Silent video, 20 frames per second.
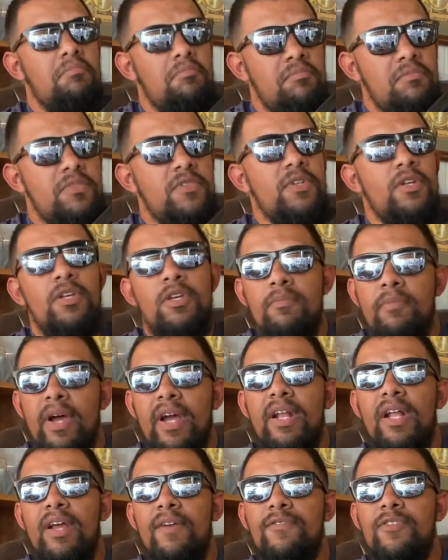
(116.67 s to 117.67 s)
So you might
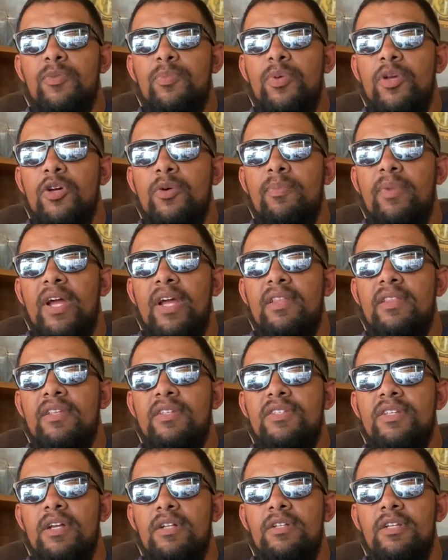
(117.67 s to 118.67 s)
have to peel back
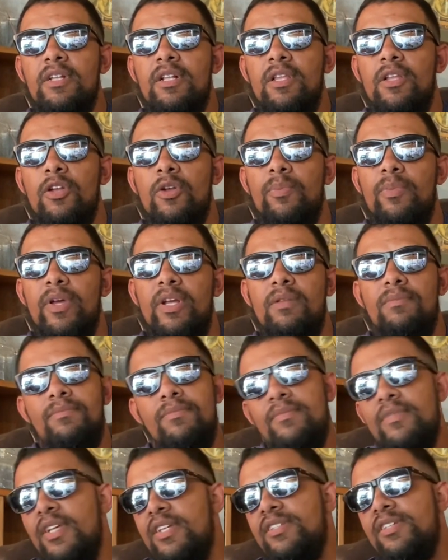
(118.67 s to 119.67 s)
this onion a little bit.
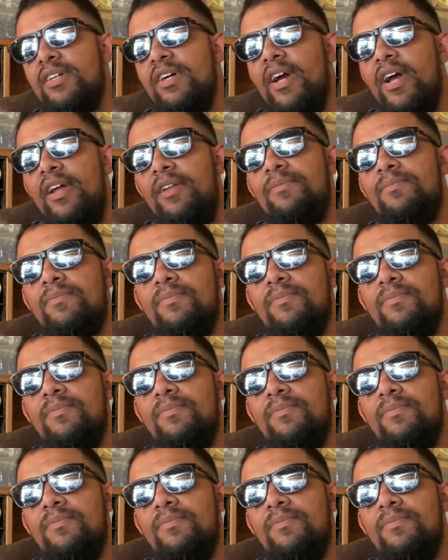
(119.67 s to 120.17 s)
That's all right.